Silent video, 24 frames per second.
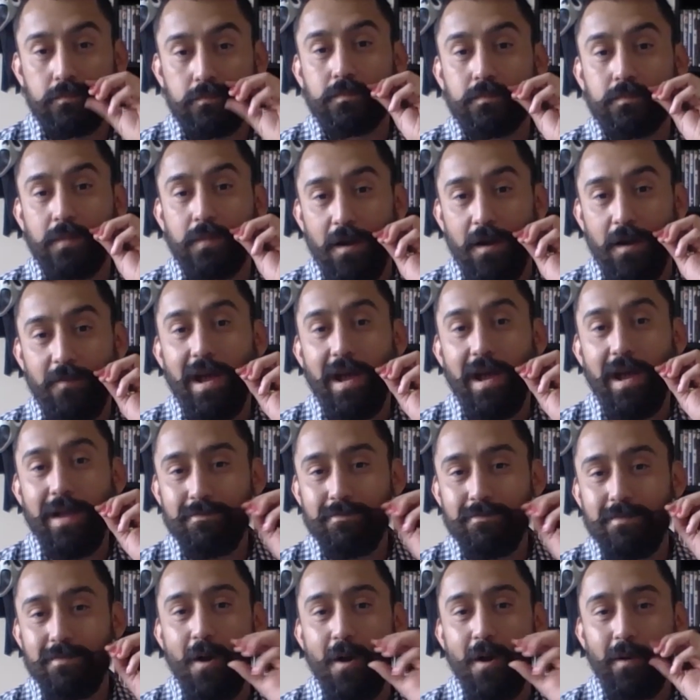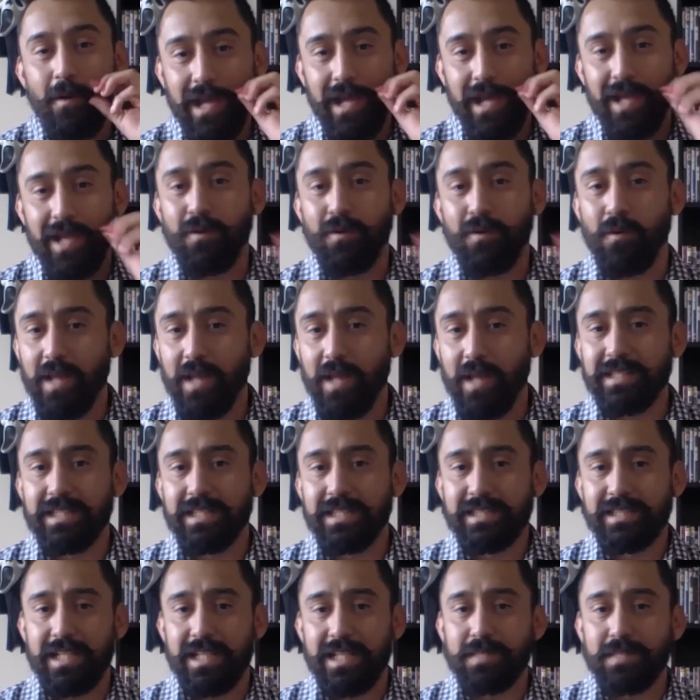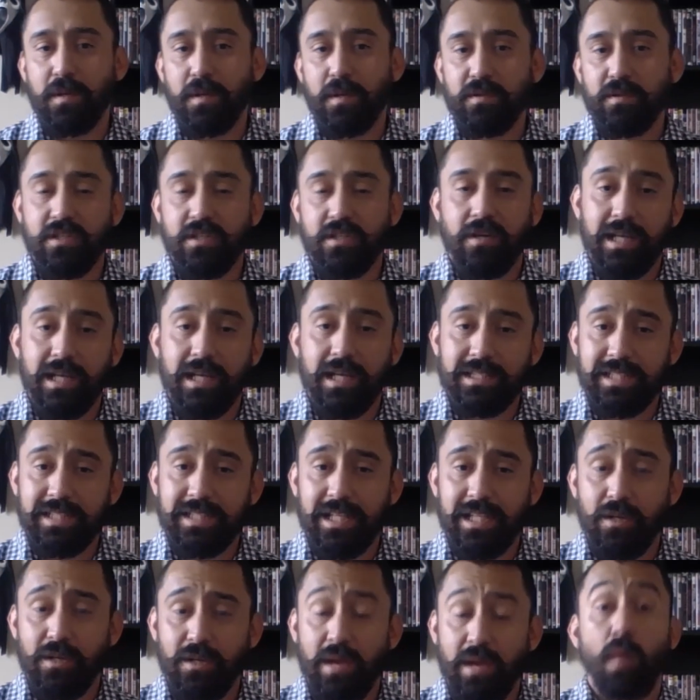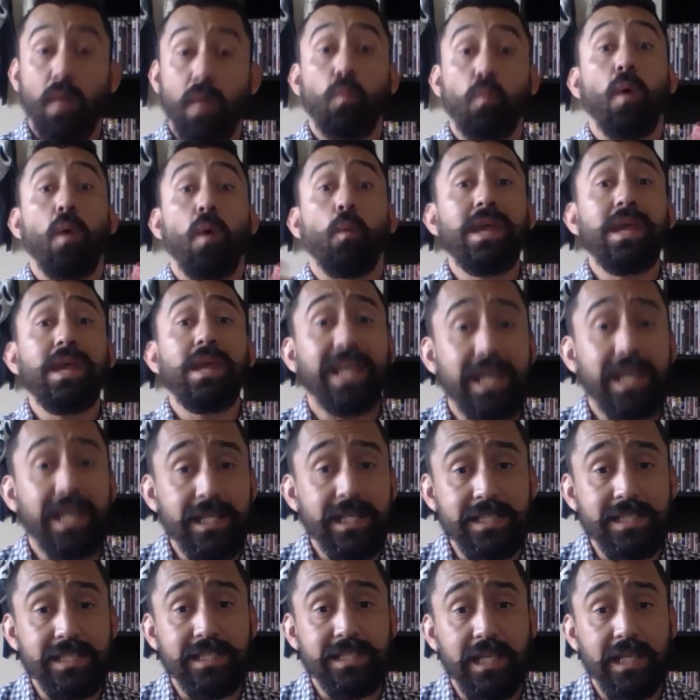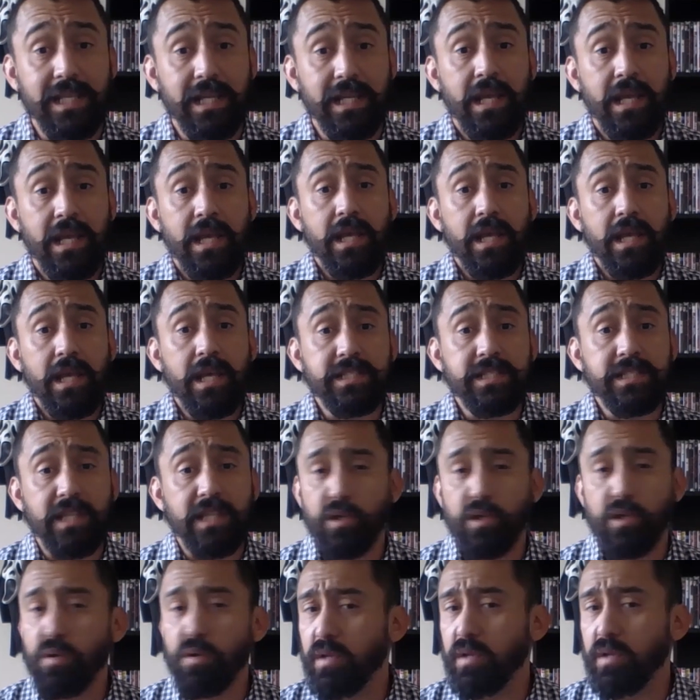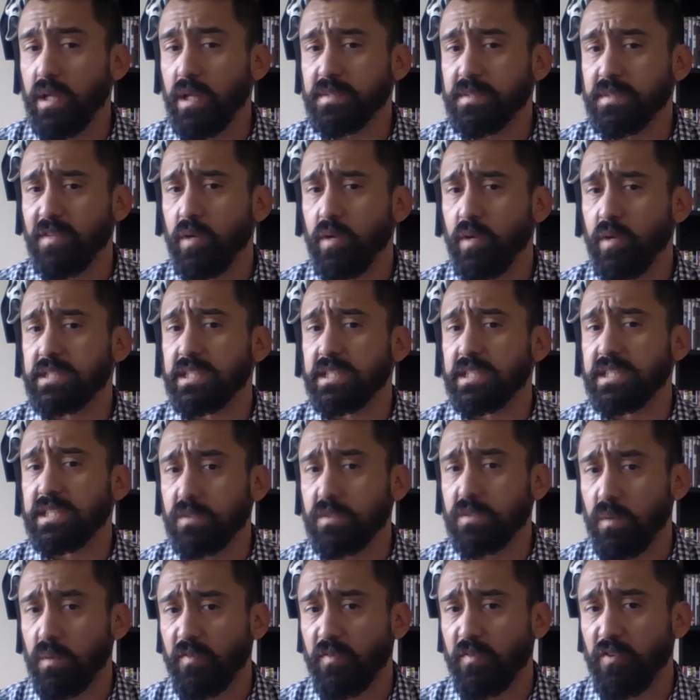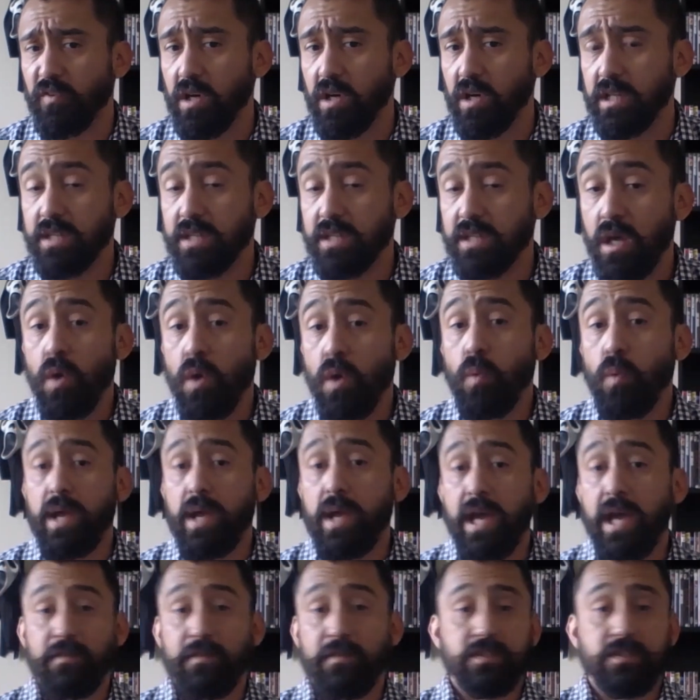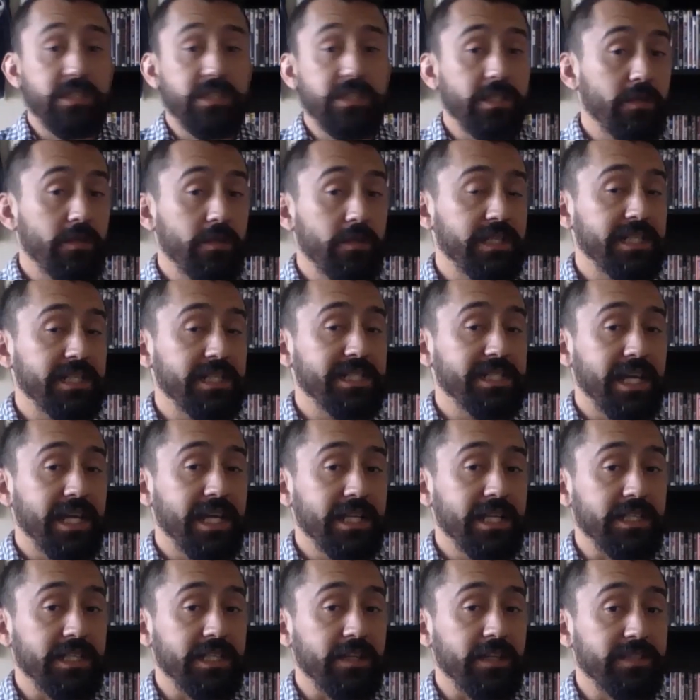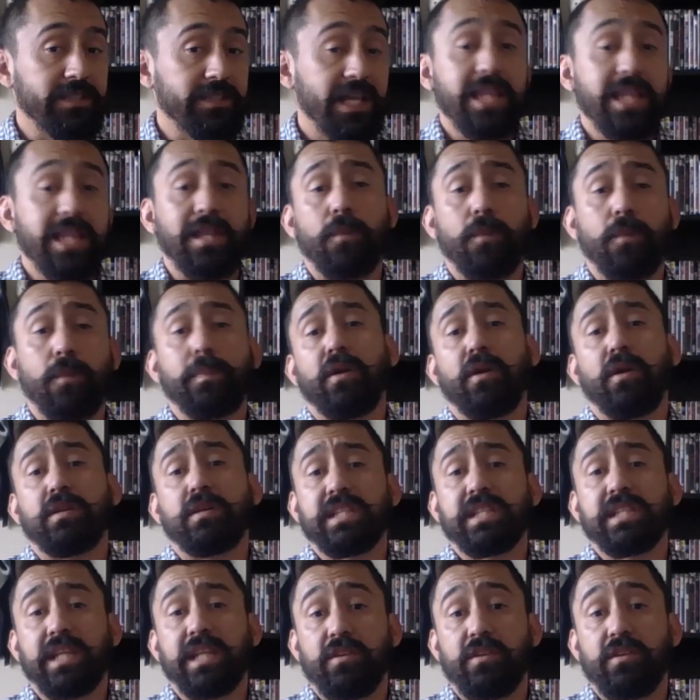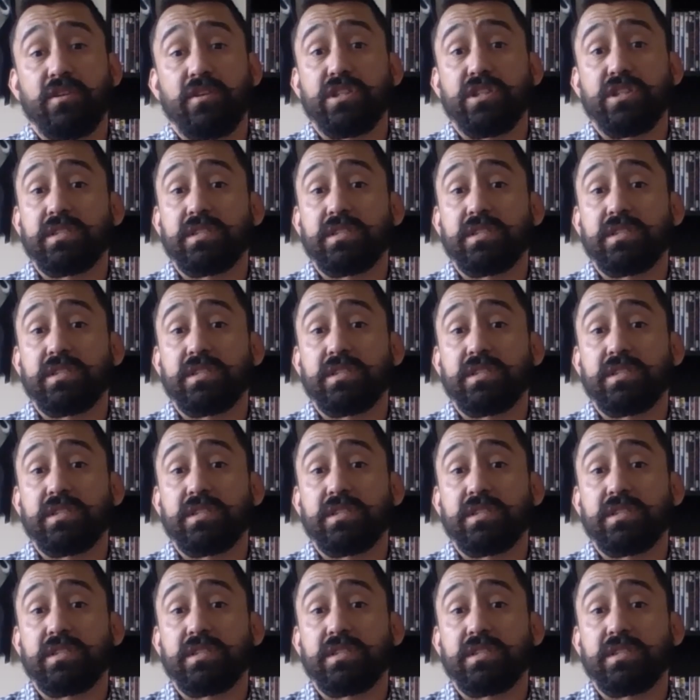Alright, okay, cool ass intense poster, I see you. And what we get to see is a little glimpse of what is in store for us. We have two detectives that are paired together to